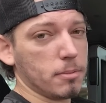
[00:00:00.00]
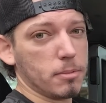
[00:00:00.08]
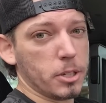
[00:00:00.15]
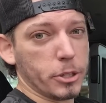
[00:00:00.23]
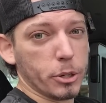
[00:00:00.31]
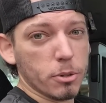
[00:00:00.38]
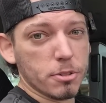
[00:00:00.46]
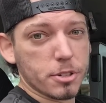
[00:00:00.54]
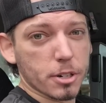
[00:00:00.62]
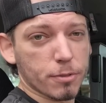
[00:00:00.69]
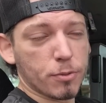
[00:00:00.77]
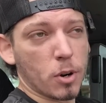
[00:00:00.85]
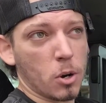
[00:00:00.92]
use
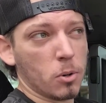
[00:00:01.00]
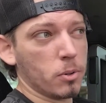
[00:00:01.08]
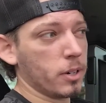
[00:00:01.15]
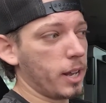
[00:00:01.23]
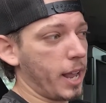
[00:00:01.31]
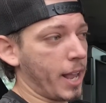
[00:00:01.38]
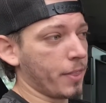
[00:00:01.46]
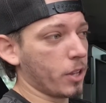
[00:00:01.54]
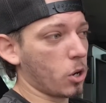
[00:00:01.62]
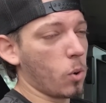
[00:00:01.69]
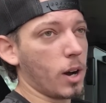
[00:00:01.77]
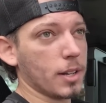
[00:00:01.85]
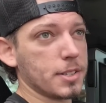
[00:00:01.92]
your phone and the
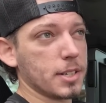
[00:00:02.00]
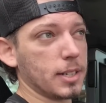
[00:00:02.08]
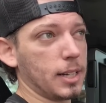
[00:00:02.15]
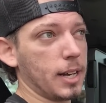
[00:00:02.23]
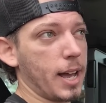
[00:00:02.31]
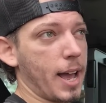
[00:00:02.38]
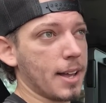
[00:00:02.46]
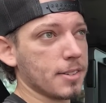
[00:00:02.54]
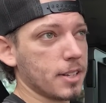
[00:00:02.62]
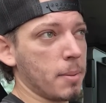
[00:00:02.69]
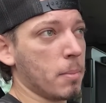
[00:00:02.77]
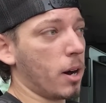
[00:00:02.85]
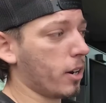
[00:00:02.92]
Quadzilla
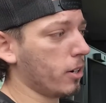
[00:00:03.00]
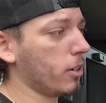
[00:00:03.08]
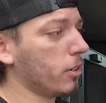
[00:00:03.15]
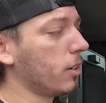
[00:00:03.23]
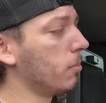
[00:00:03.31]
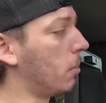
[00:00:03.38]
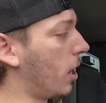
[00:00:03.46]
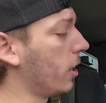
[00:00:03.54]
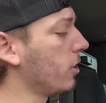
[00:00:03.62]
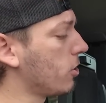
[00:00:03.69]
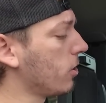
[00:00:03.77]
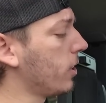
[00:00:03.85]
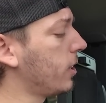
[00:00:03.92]
as a
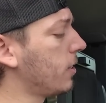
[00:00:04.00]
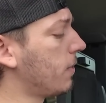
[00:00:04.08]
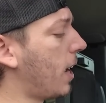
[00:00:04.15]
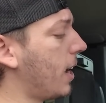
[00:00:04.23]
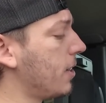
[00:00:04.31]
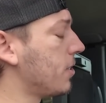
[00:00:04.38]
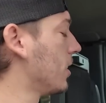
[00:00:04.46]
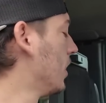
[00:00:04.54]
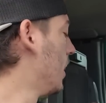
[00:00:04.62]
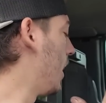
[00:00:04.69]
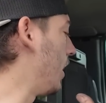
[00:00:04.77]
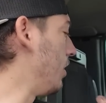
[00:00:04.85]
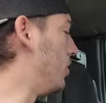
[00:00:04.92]
monitoring device,
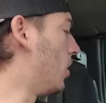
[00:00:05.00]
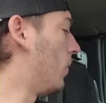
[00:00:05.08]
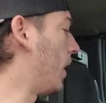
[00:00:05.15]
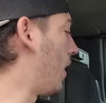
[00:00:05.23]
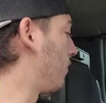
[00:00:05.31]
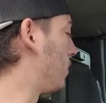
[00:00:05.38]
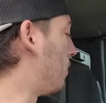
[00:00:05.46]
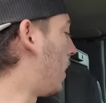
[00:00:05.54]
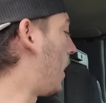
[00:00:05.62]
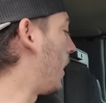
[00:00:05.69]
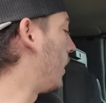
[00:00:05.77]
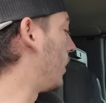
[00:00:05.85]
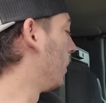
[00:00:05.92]
and you don't have to
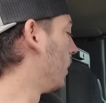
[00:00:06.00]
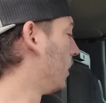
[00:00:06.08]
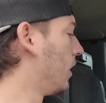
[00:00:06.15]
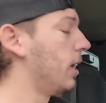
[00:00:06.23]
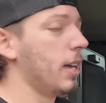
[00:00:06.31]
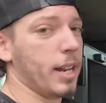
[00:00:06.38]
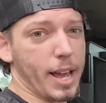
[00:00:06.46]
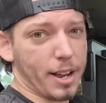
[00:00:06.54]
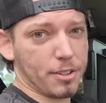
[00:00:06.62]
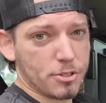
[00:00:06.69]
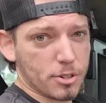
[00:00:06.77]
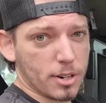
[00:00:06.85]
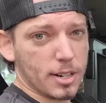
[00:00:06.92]
buy an
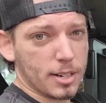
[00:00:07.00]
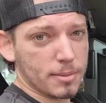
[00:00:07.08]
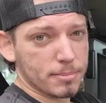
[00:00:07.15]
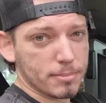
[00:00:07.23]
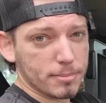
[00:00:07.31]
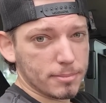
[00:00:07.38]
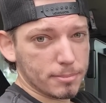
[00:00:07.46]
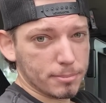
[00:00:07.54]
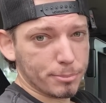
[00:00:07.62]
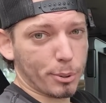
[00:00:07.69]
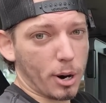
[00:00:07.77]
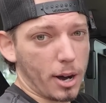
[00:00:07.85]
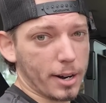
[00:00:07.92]
extra
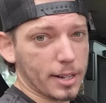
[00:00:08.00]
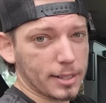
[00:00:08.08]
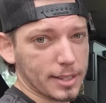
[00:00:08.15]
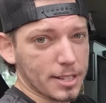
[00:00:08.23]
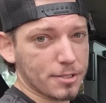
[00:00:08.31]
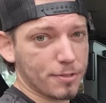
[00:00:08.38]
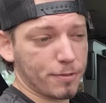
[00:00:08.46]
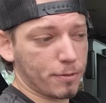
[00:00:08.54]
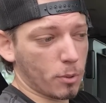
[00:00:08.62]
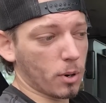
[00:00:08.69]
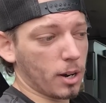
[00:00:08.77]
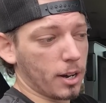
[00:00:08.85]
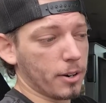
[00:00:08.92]
product that's
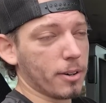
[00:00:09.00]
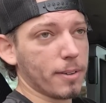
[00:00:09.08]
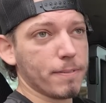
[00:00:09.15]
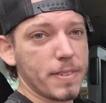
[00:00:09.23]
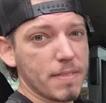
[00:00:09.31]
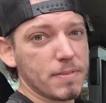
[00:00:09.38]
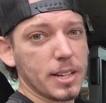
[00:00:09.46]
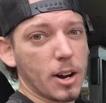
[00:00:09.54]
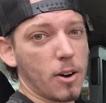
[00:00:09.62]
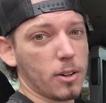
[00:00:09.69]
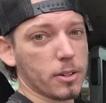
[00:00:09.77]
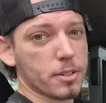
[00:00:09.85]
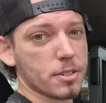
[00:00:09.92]

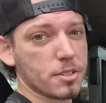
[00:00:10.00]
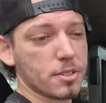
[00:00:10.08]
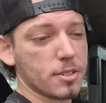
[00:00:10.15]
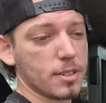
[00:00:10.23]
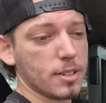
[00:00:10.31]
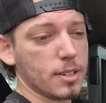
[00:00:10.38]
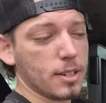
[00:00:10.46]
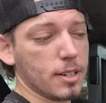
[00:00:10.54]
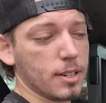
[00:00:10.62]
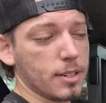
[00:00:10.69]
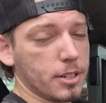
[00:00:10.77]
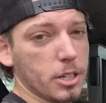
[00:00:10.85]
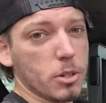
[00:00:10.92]
$450
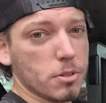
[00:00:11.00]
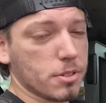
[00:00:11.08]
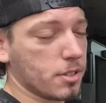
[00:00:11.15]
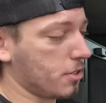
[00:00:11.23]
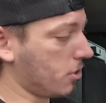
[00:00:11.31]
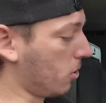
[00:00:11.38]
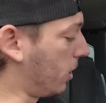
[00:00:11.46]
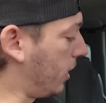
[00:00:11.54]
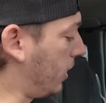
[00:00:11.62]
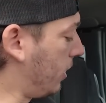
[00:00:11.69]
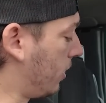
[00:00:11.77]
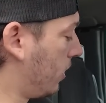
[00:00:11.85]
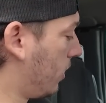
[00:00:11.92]
to use the
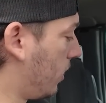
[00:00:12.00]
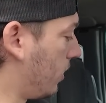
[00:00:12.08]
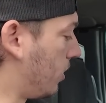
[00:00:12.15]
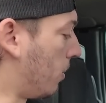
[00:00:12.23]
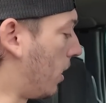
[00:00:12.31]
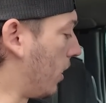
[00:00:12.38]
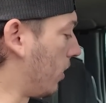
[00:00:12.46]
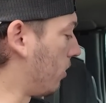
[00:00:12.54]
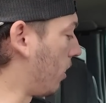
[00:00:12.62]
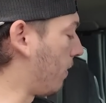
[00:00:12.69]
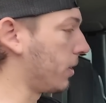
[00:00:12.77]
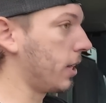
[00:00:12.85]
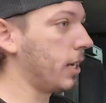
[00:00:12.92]
screen to
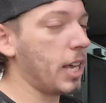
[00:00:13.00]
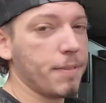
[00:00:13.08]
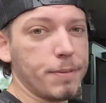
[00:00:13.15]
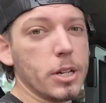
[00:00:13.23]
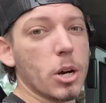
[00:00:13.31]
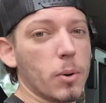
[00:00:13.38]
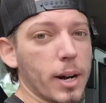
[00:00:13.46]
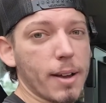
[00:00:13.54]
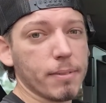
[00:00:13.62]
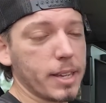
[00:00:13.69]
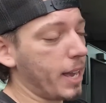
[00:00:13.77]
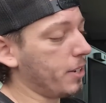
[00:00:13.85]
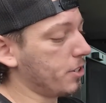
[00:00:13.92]
monitor everything if you don't
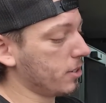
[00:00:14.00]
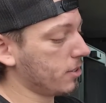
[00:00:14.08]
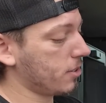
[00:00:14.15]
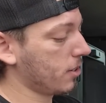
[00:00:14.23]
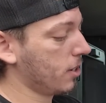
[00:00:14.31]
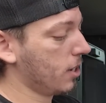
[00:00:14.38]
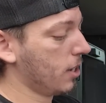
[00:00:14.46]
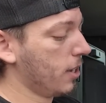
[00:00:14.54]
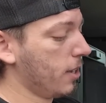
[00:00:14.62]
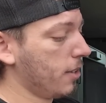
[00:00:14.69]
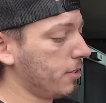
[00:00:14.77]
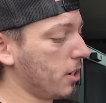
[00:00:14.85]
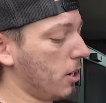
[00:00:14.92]
have gauges.
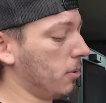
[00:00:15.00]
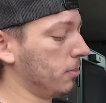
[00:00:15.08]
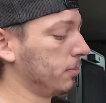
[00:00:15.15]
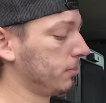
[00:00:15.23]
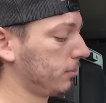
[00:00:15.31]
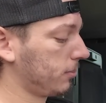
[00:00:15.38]
So